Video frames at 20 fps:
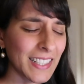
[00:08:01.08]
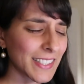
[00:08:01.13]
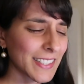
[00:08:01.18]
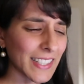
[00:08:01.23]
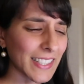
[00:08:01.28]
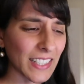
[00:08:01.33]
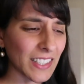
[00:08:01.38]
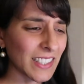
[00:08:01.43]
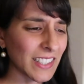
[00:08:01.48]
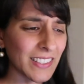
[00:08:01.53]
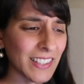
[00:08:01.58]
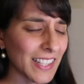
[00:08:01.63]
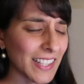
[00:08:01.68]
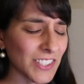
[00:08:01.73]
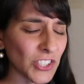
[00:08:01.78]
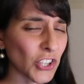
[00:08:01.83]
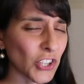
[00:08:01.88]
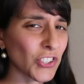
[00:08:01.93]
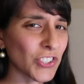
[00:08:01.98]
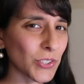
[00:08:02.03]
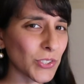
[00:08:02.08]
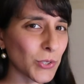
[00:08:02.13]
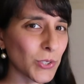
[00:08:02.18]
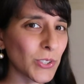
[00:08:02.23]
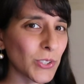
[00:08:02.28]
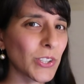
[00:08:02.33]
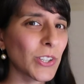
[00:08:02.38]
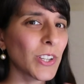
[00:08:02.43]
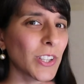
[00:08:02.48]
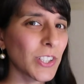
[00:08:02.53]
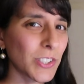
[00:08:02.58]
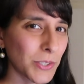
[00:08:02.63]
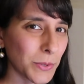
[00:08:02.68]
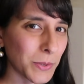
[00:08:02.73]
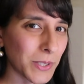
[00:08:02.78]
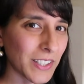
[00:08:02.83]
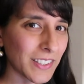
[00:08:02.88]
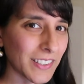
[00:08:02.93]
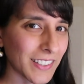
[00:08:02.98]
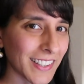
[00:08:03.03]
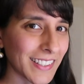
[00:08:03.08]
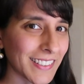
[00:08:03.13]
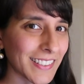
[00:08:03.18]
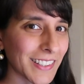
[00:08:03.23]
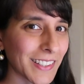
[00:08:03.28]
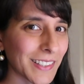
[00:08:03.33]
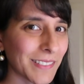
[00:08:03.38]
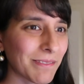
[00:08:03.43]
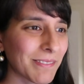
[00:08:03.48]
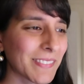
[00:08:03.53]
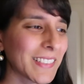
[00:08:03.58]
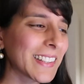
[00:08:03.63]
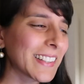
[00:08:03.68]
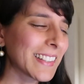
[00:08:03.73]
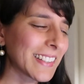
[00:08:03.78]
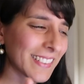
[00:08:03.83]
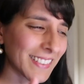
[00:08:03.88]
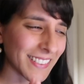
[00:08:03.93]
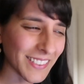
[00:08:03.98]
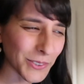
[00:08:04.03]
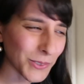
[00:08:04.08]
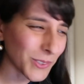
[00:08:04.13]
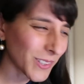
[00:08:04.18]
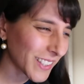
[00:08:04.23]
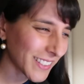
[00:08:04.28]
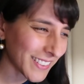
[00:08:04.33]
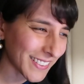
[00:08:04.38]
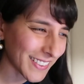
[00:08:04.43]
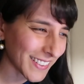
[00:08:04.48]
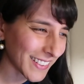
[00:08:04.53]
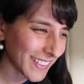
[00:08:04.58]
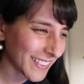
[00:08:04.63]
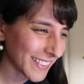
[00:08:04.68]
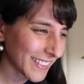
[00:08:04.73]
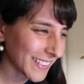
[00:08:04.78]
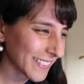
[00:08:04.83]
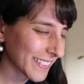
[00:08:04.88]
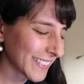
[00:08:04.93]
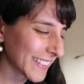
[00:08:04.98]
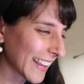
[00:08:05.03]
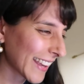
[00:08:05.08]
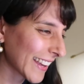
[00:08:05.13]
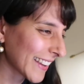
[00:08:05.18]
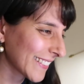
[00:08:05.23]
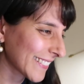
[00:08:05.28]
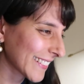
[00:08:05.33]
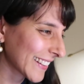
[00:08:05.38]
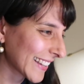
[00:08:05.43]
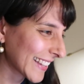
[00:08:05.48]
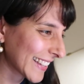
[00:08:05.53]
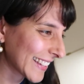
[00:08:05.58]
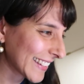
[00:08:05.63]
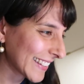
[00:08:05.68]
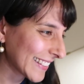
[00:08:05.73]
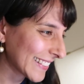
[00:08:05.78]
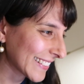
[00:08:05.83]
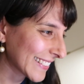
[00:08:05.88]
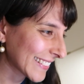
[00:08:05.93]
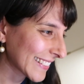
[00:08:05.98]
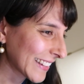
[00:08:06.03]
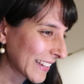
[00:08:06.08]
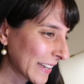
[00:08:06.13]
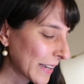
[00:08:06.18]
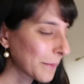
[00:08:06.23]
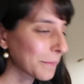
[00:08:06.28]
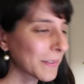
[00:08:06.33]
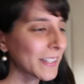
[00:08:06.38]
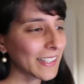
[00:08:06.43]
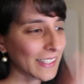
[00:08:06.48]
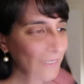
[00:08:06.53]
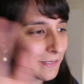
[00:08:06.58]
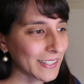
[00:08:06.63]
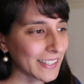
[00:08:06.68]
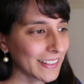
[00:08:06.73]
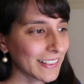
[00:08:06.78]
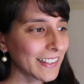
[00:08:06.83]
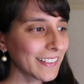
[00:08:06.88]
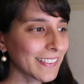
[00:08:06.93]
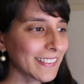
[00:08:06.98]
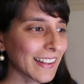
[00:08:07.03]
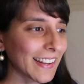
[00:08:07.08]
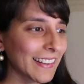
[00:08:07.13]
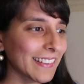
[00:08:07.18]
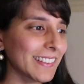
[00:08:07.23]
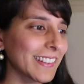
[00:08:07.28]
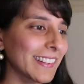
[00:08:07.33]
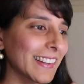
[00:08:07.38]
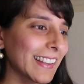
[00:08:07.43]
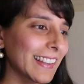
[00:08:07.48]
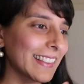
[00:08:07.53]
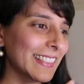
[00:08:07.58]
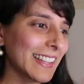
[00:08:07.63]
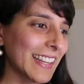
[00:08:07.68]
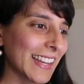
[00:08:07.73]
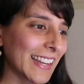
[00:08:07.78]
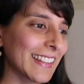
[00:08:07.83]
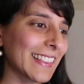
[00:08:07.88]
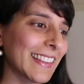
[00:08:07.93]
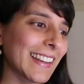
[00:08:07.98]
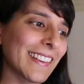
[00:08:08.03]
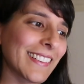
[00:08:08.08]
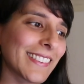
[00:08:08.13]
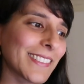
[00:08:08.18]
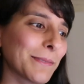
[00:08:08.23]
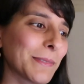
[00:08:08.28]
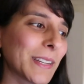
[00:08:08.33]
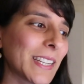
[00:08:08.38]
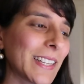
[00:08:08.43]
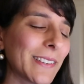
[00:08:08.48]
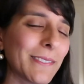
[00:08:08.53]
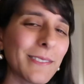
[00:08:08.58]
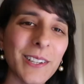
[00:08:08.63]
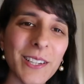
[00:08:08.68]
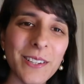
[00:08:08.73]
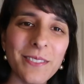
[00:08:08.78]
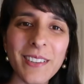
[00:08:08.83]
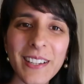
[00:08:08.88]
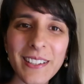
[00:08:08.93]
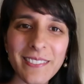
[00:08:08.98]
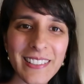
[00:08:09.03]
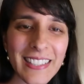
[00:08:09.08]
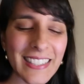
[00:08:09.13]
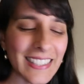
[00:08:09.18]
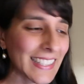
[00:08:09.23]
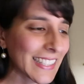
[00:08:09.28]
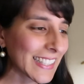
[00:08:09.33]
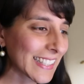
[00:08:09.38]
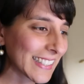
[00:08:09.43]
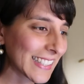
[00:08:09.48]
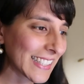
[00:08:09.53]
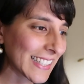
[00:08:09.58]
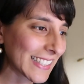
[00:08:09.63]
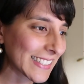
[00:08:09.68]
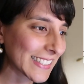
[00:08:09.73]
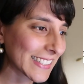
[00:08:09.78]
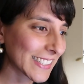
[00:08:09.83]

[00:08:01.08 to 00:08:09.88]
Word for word: She's like, no, that's not as good, do it at nighttime. So all these things count, I guess. But anyway, let's take a look at the eighth house of money. What have I written down here?